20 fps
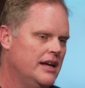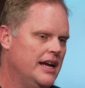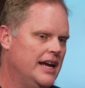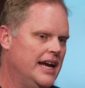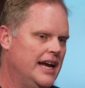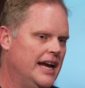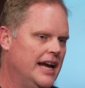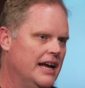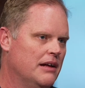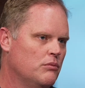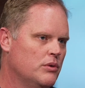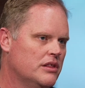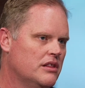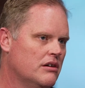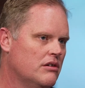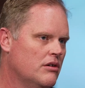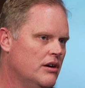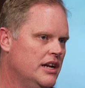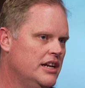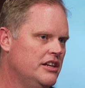And with
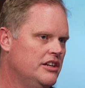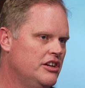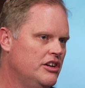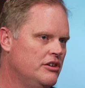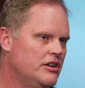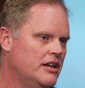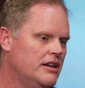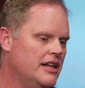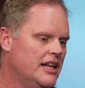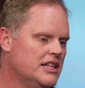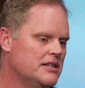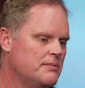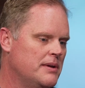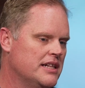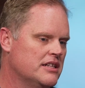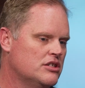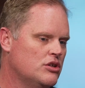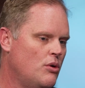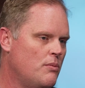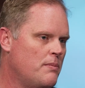the credit union, it's
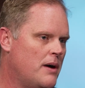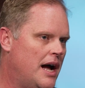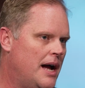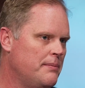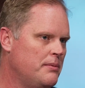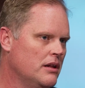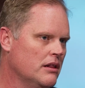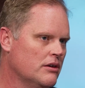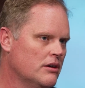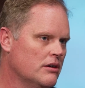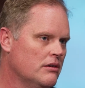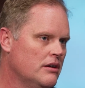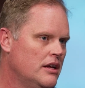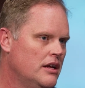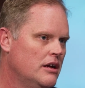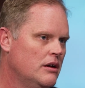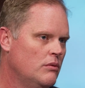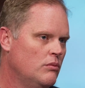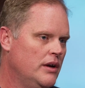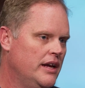been so popular.
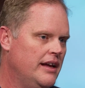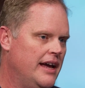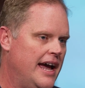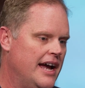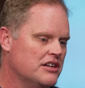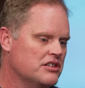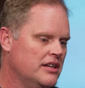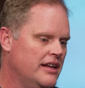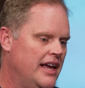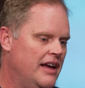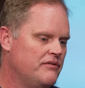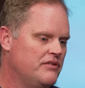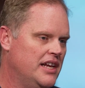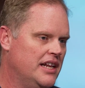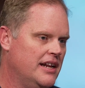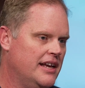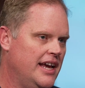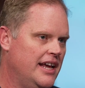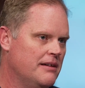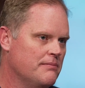We actually have
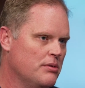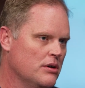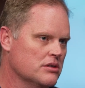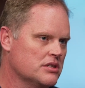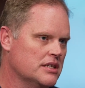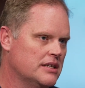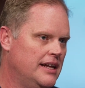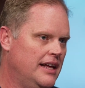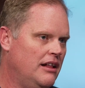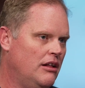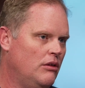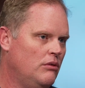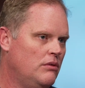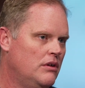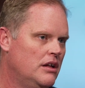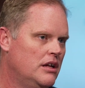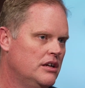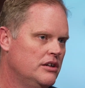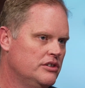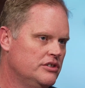dedicated
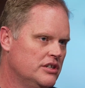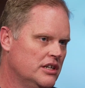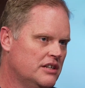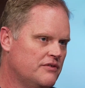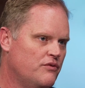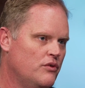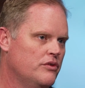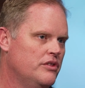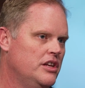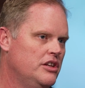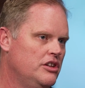personnel just for